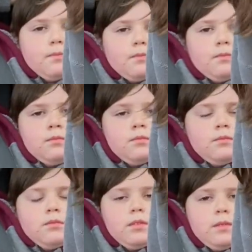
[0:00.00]

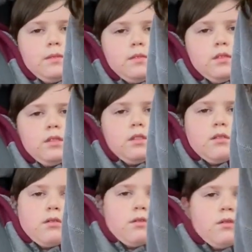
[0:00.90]

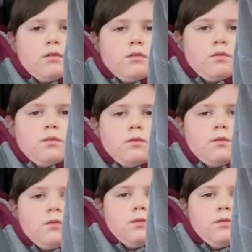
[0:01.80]

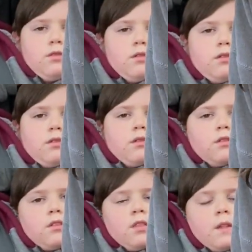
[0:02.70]

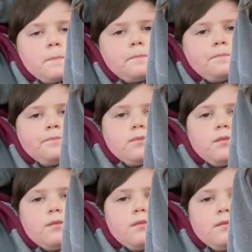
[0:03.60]

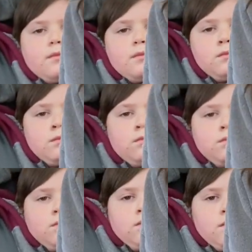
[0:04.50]

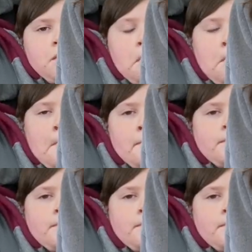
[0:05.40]
No words are spoken by the person on screen.